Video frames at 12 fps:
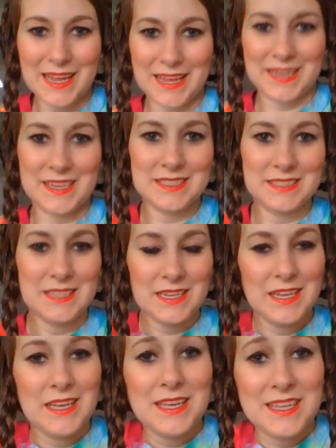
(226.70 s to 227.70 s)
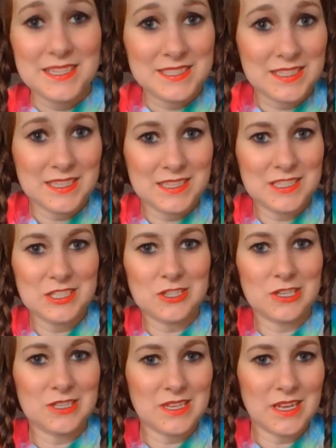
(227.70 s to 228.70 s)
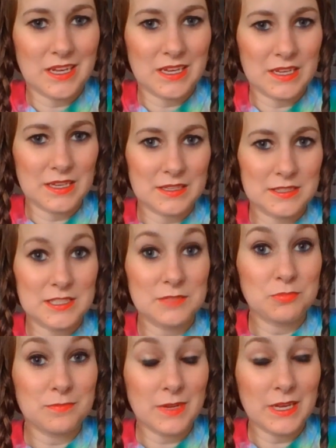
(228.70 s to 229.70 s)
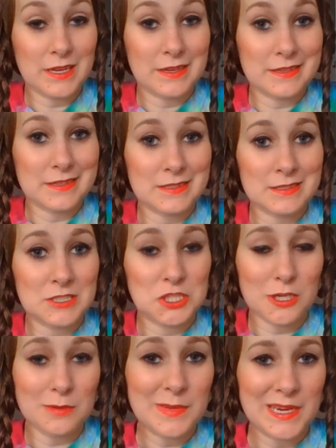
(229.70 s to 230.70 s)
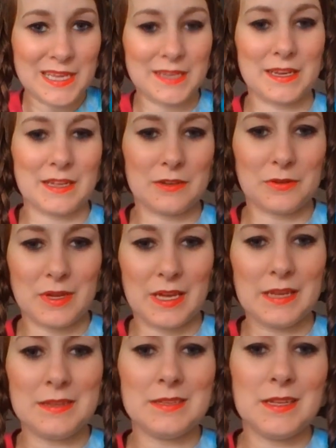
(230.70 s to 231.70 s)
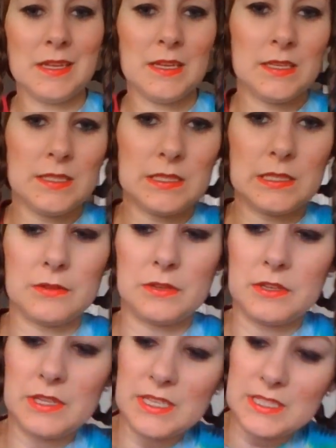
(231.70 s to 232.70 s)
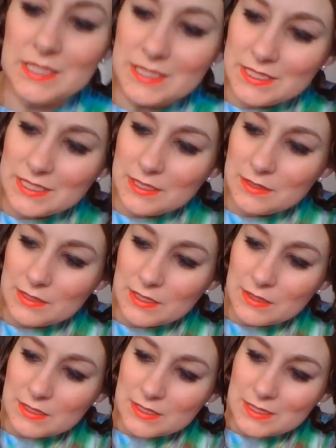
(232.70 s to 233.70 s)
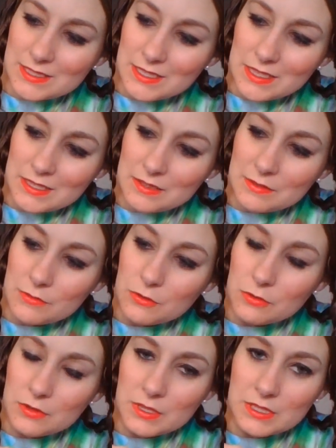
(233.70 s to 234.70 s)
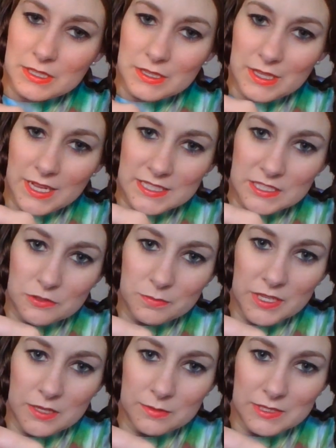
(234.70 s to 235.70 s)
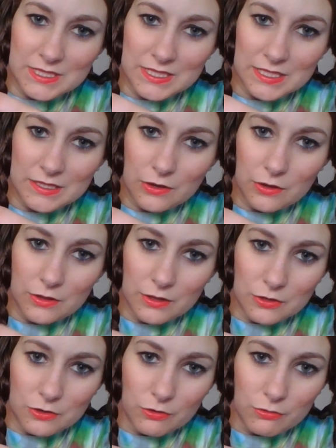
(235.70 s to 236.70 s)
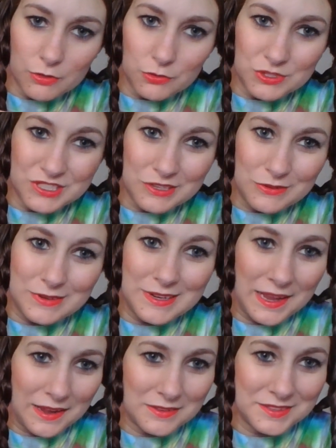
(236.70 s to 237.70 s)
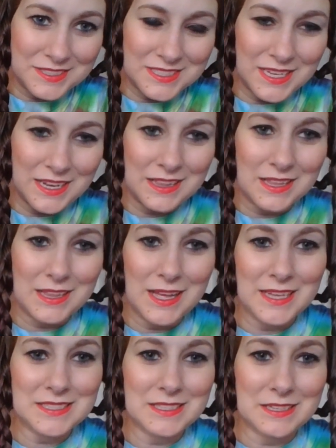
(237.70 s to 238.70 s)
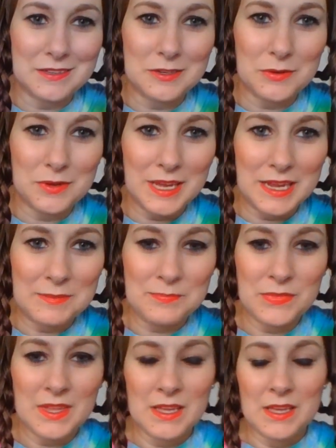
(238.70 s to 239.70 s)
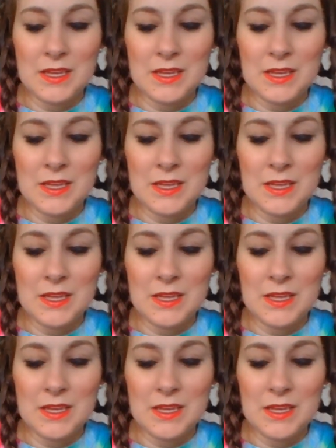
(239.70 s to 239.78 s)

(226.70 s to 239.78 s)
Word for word: days, it's going to start uh, uh, germinating, okay? So you get to see, see through the clear glass, you'll be able to see all the little roots going down the side of the glass here, okay?